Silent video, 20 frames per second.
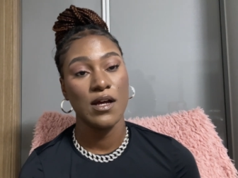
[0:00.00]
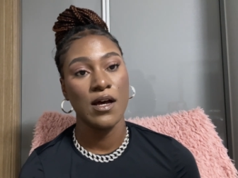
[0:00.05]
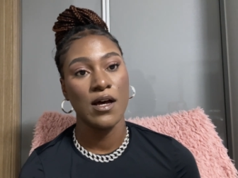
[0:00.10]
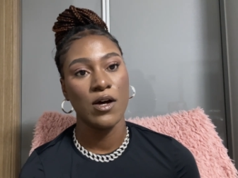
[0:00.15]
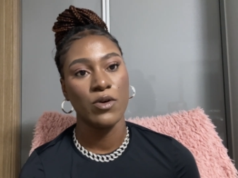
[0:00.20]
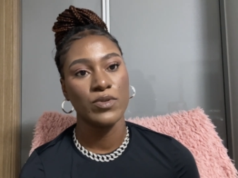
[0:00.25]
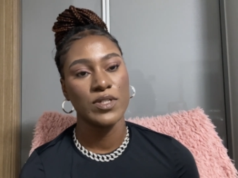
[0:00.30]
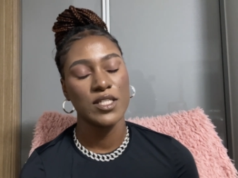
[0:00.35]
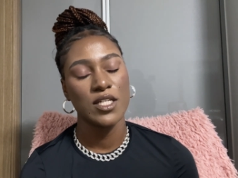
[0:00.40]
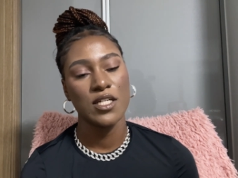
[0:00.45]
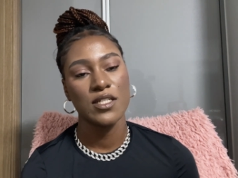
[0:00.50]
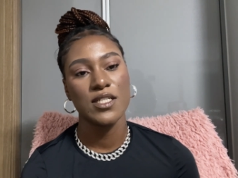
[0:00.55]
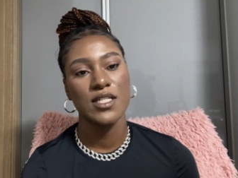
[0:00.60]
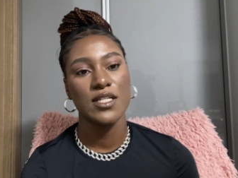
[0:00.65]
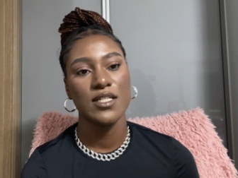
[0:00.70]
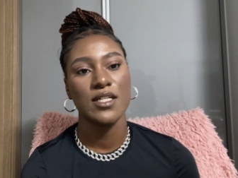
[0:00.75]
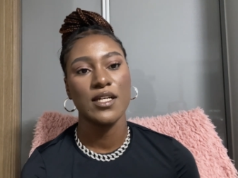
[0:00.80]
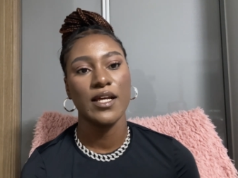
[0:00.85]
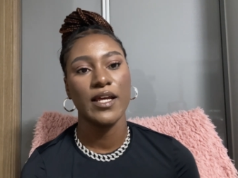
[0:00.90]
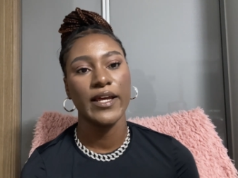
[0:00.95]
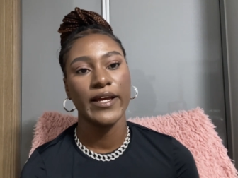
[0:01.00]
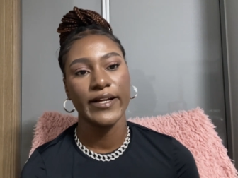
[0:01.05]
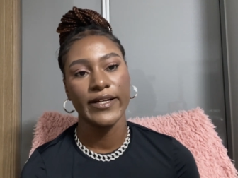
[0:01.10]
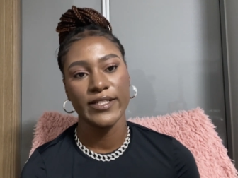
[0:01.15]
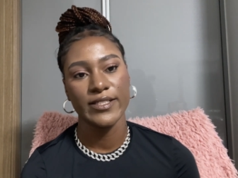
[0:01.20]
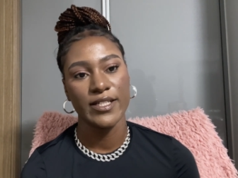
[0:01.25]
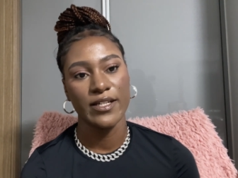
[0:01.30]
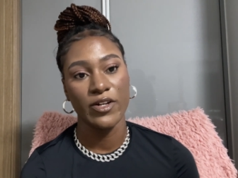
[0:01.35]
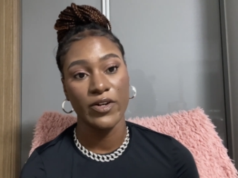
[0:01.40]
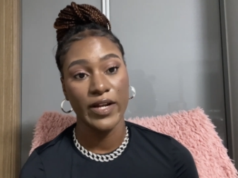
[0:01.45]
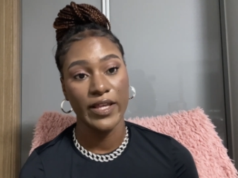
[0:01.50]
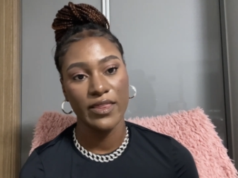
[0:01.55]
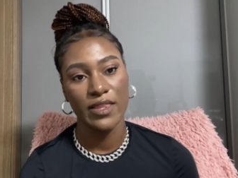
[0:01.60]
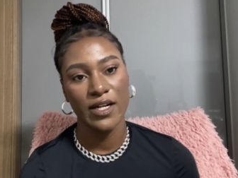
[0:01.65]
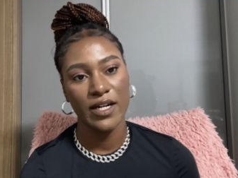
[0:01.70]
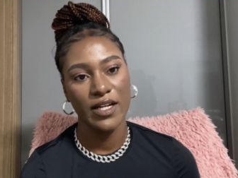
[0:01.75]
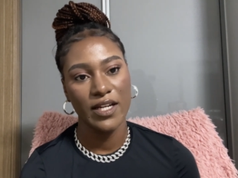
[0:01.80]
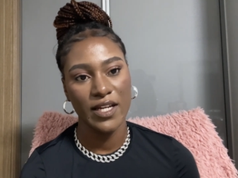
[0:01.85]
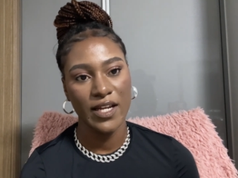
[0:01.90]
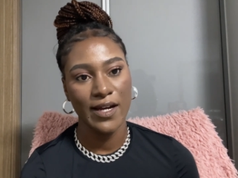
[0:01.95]
we start teaching English in grade
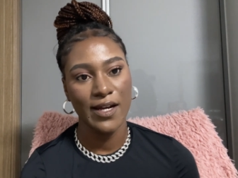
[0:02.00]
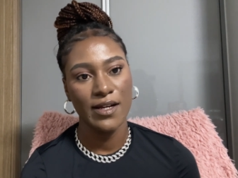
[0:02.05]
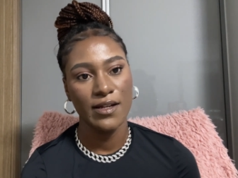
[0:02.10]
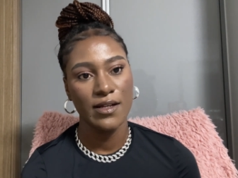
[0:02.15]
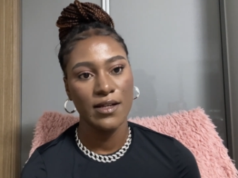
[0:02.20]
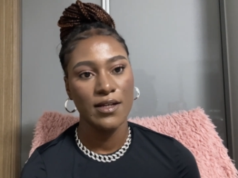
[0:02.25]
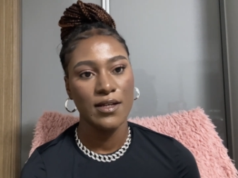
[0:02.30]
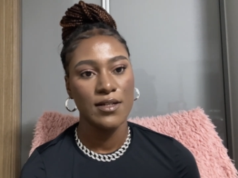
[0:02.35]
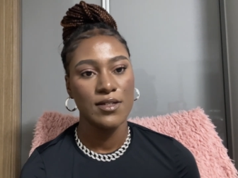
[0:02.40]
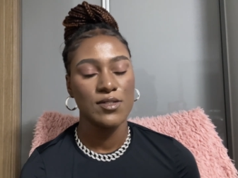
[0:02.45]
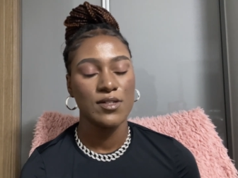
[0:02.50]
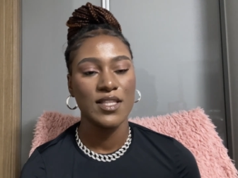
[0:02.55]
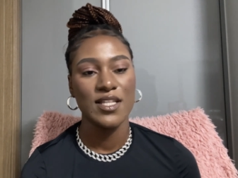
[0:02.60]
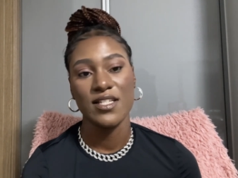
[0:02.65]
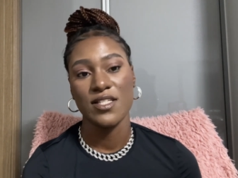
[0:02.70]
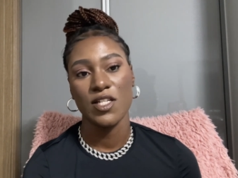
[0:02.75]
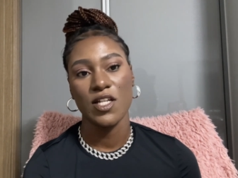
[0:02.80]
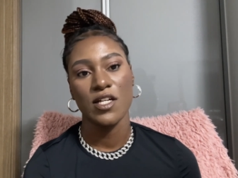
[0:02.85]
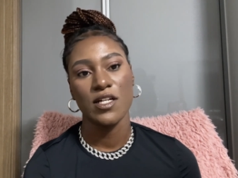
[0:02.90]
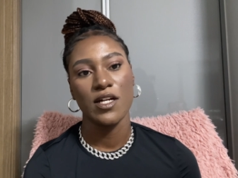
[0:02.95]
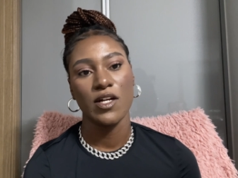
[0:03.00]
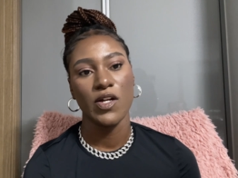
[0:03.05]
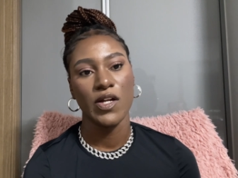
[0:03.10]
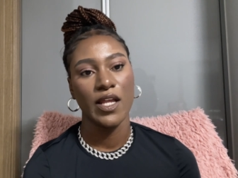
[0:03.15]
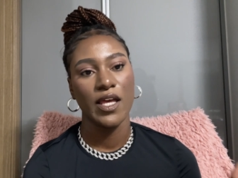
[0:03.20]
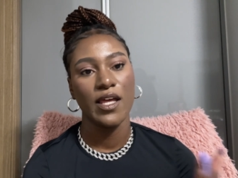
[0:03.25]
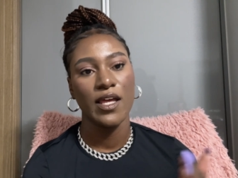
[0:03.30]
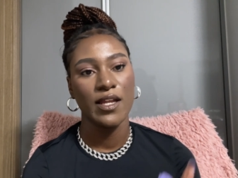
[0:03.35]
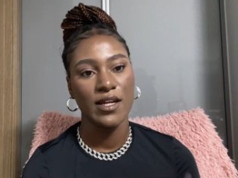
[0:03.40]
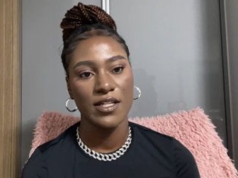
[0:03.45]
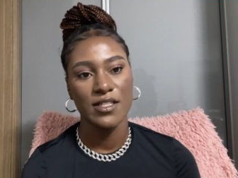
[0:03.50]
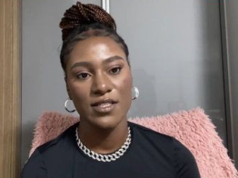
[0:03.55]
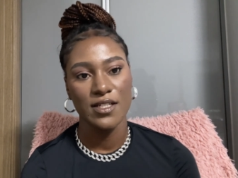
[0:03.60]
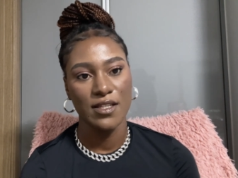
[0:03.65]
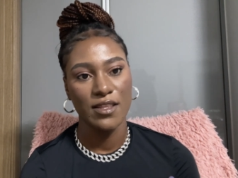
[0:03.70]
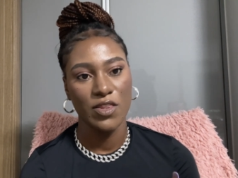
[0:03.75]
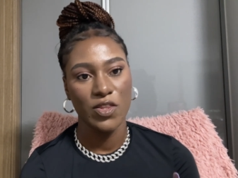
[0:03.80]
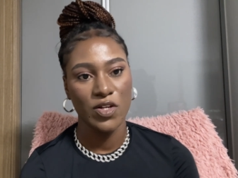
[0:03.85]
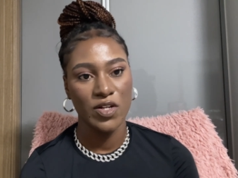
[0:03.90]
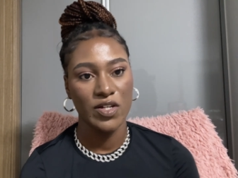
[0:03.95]
3 here. So they start learning English in
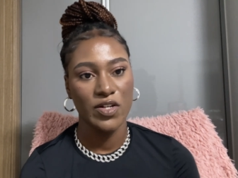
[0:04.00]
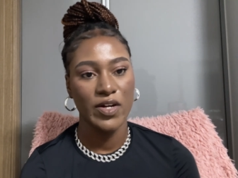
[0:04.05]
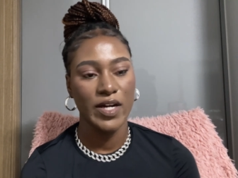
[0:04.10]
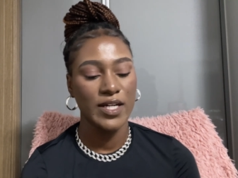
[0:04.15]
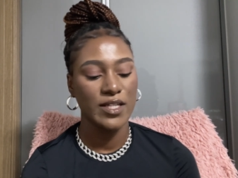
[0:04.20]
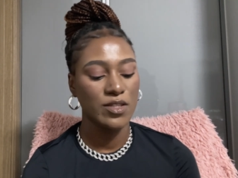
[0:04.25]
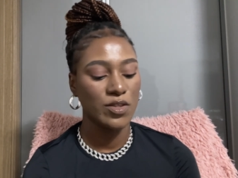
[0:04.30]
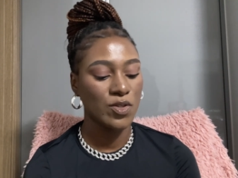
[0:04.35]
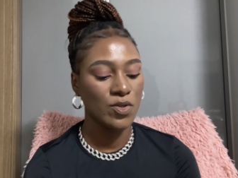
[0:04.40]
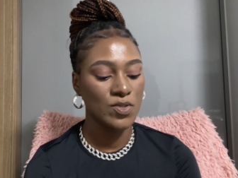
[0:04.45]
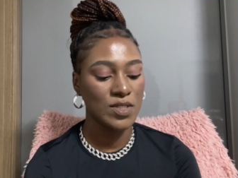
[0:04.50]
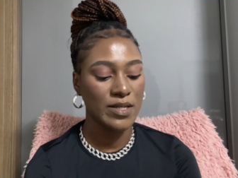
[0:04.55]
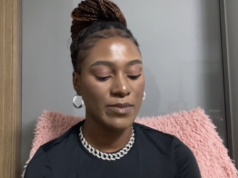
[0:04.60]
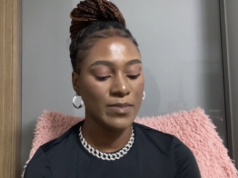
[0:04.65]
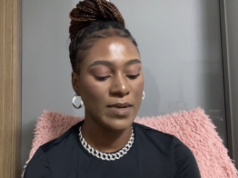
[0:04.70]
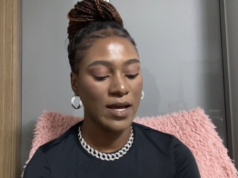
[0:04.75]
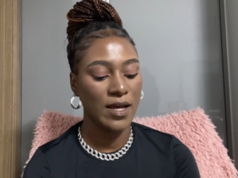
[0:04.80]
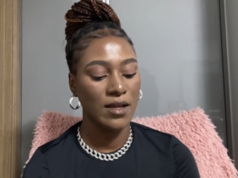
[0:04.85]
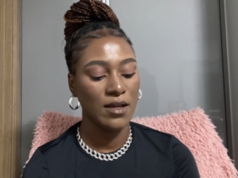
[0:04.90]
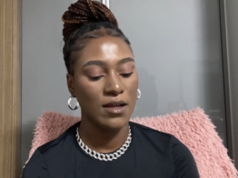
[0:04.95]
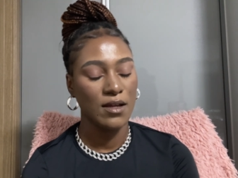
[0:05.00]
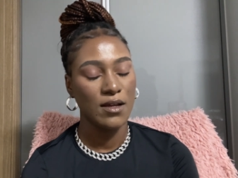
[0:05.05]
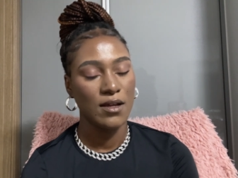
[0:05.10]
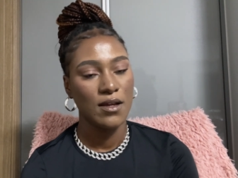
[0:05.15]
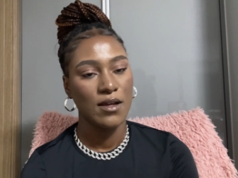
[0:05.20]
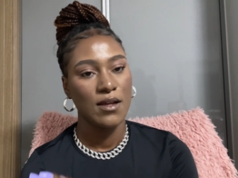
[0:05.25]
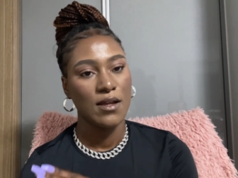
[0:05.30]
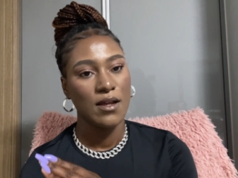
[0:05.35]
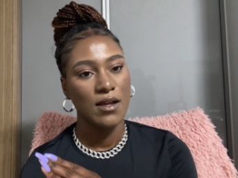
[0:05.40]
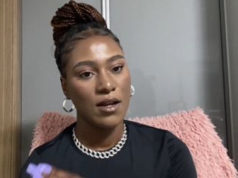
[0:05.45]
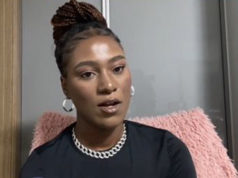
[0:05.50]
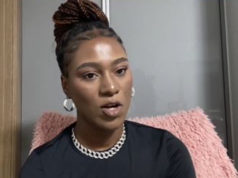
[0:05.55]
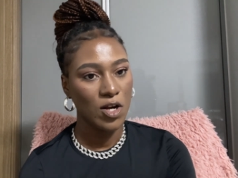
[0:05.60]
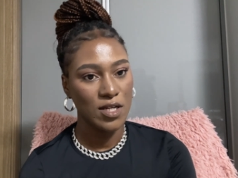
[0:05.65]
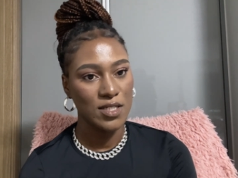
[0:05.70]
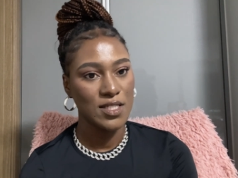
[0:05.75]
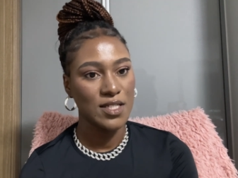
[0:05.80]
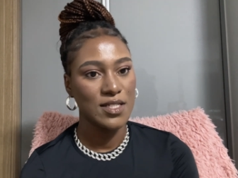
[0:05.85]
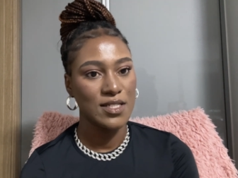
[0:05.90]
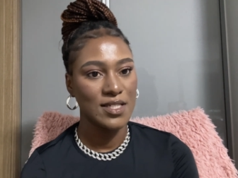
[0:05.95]
3rd grade. Those are my
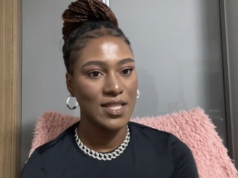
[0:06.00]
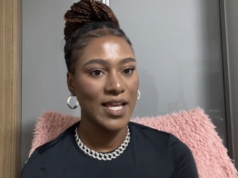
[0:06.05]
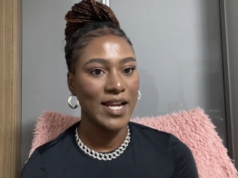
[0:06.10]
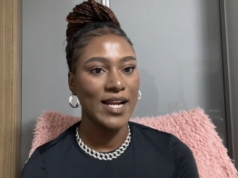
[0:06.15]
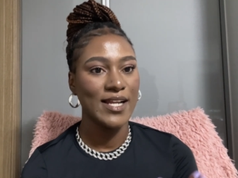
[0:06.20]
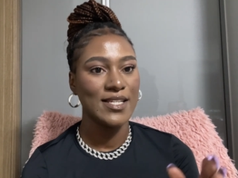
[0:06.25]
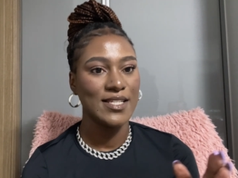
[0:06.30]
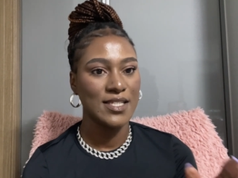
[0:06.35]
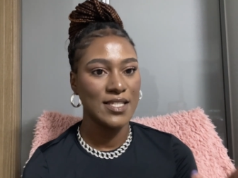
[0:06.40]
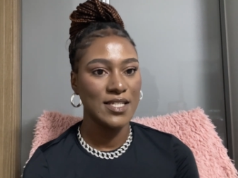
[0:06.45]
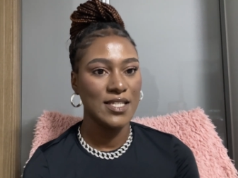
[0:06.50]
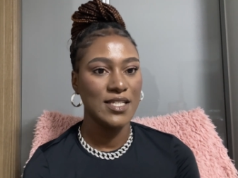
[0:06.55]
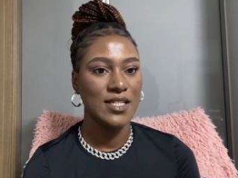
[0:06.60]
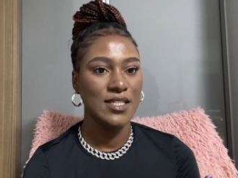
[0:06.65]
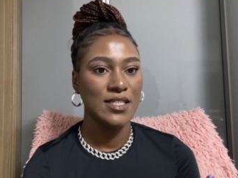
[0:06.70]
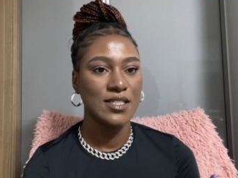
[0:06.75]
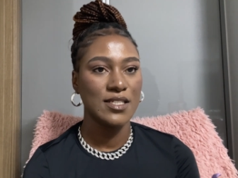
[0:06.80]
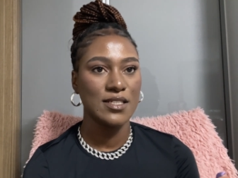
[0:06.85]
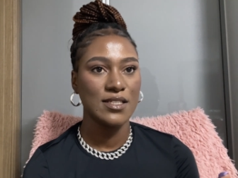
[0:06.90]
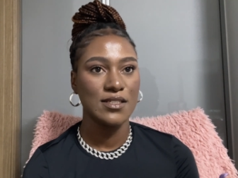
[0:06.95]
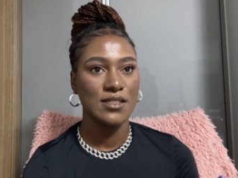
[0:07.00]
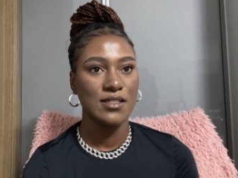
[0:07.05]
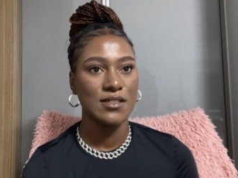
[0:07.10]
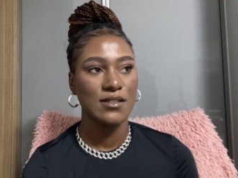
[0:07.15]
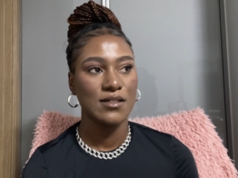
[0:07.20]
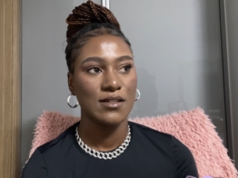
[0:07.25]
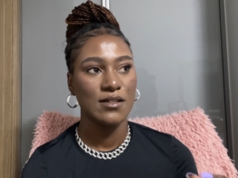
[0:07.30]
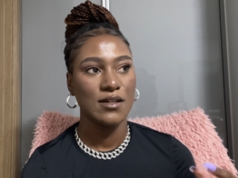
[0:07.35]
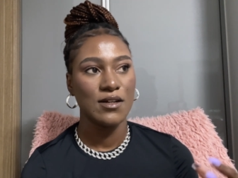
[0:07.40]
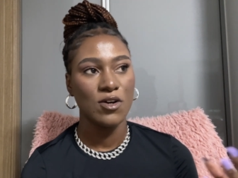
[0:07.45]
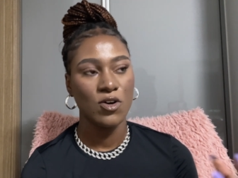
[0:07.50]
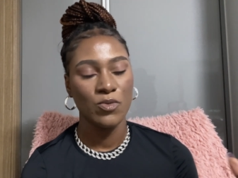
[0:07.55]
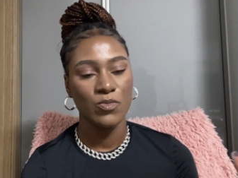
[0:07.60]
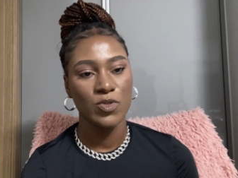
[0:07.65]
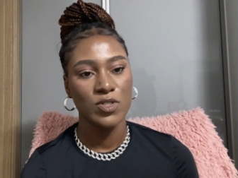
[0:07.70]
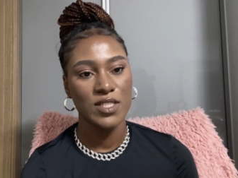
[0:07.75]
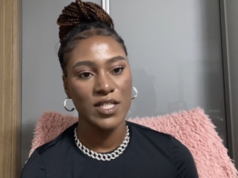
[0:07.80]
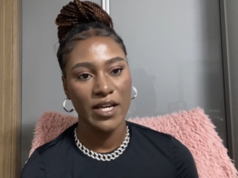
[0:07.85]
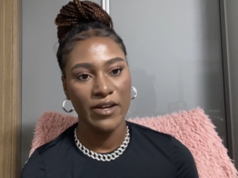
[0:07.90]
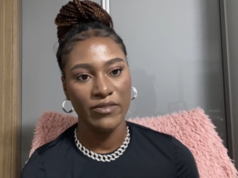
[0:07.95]
classes that I teach
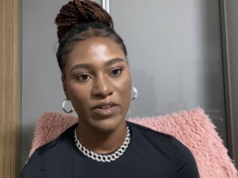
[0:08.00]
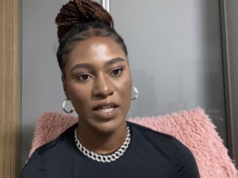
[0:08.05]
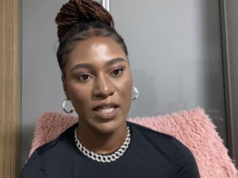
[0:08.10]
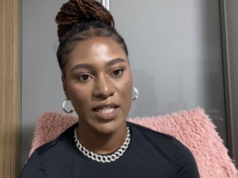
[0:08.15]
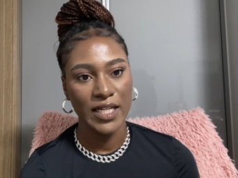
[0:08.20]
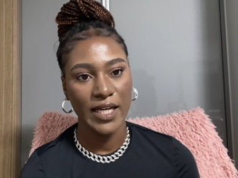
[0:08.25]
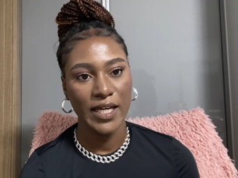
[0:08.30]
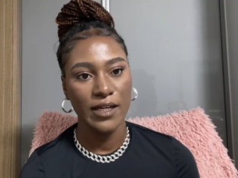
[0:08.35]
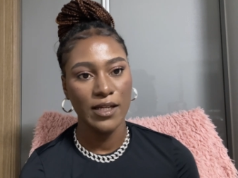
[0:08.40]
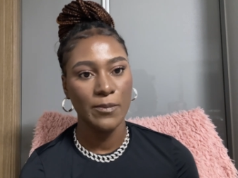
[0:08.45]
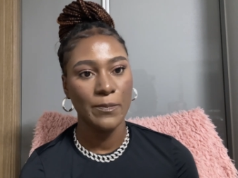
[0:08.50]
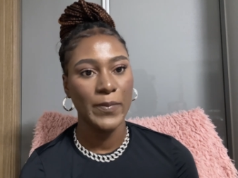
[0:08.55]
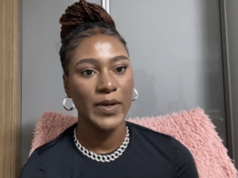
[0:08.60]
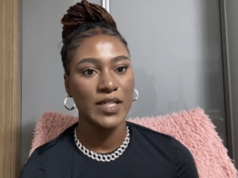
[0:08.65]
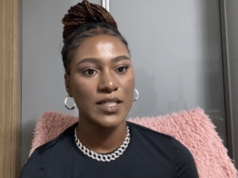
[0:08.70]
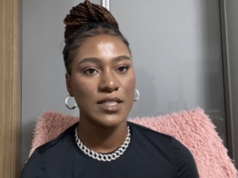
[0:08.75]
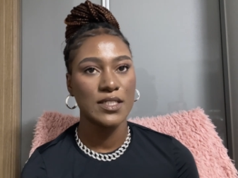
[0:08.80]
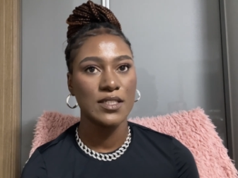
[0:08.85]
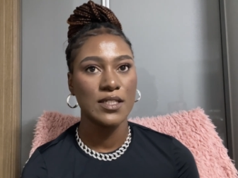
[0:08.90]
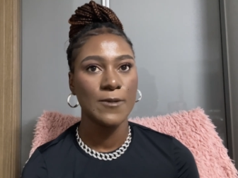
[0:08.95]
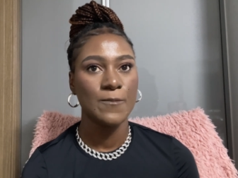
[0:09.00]
almost every day. But